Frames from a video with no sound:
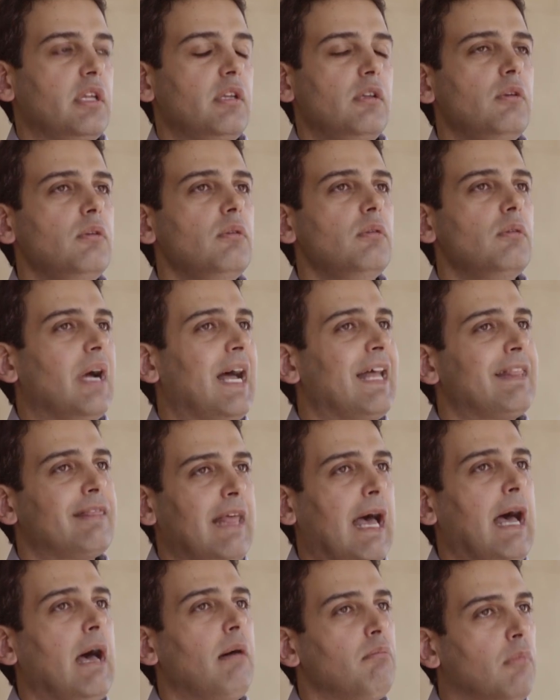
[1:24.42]
they knew at
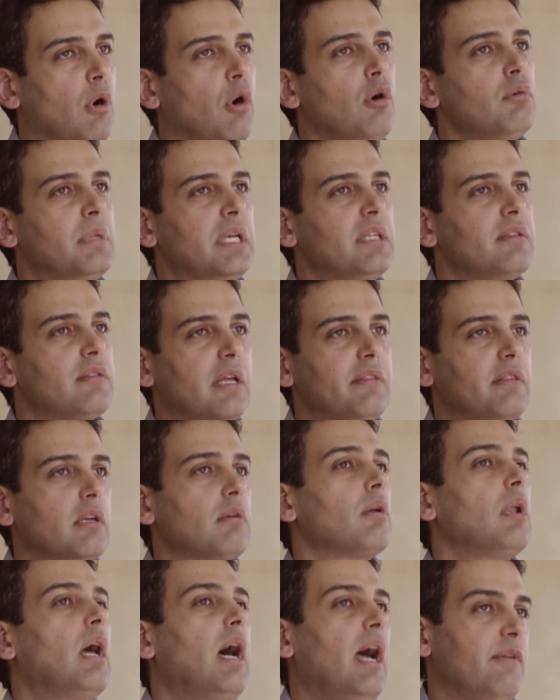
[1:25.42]
that moment that
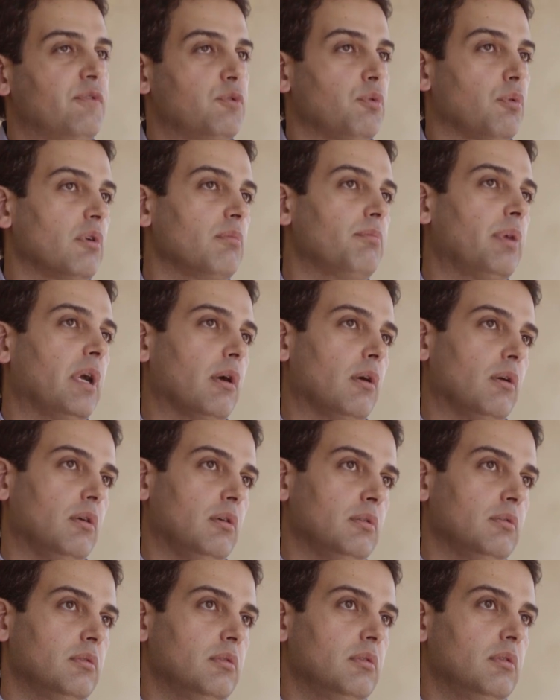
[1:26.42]
their lives were in peril.